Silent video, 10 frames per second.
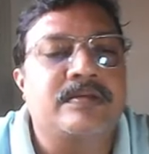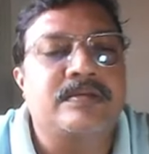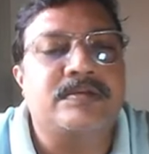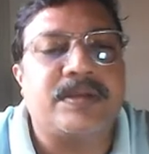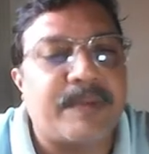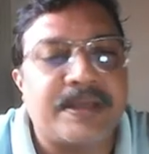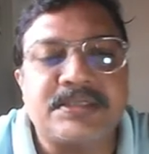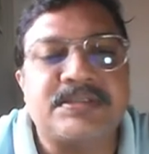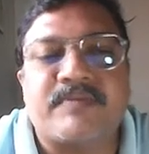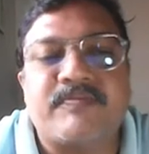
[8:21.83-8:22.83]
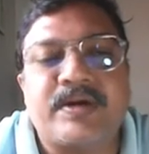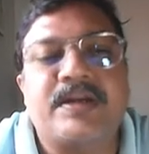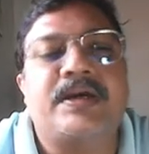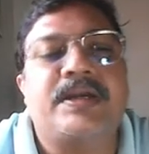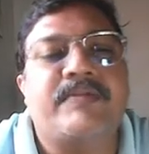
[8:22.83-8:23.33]
So imagine
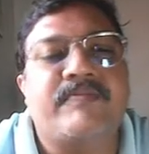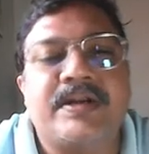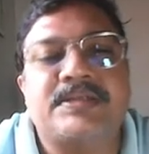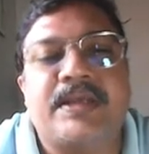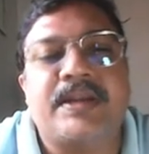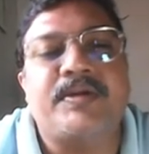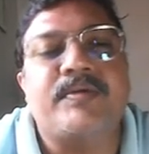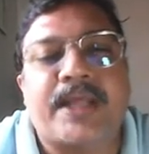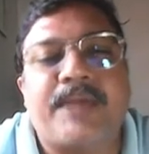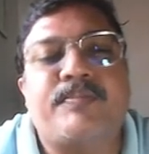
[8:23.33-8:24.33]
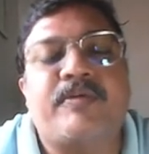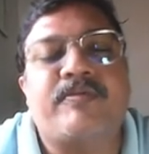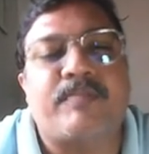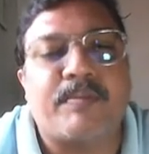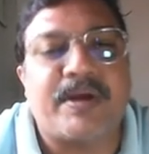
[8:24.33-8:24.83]
someone invents a new type
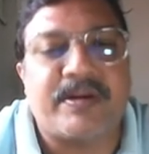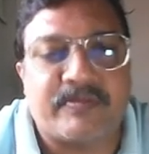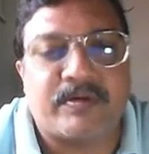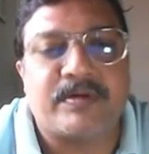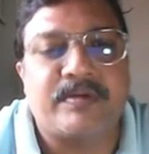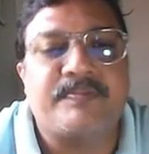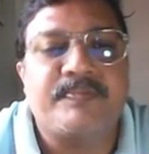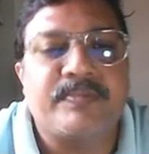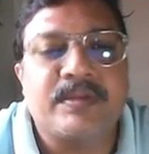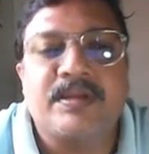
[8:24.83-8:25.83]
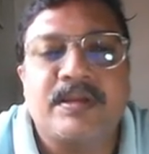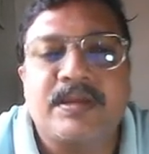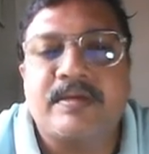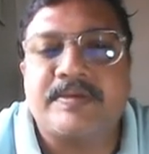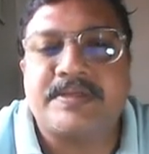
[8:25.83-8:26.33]
of mobile phone
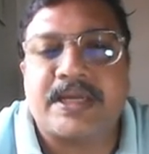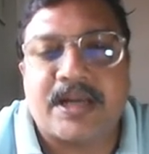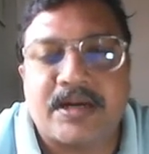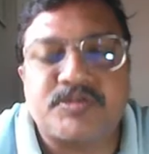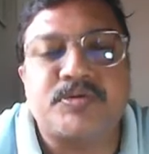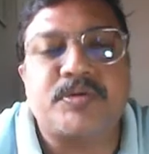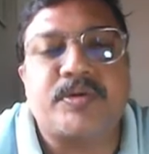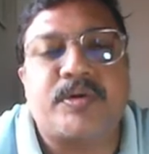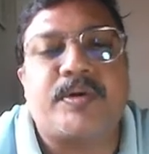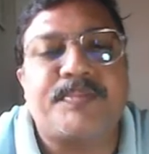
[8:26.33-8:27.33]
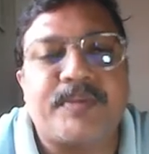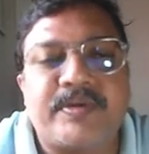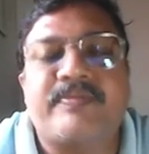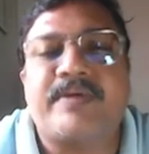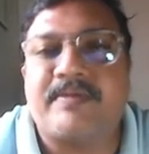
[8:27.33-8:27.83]
which can also
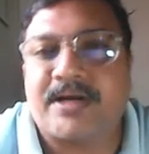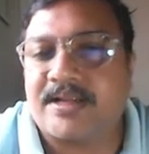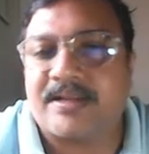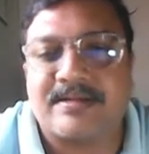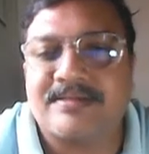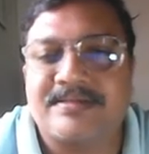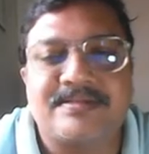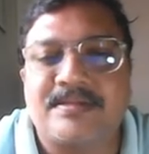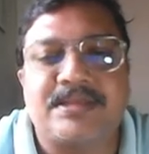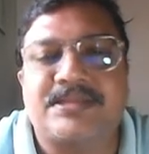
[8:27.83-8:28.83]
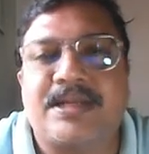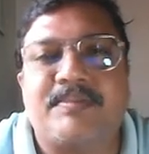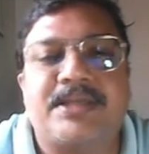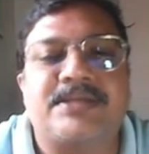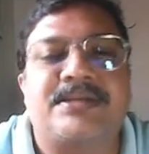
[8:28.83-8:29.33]
purify water. Just an
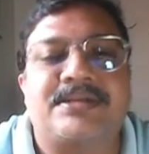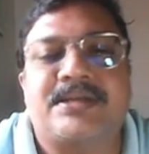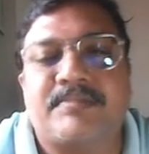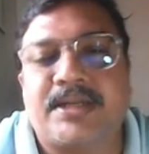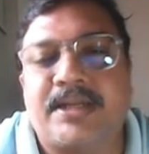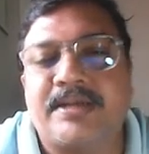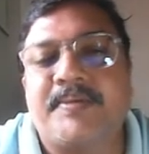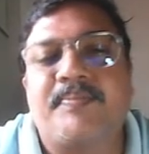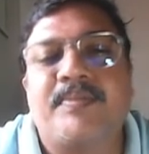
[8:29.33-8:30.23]
imagination telling.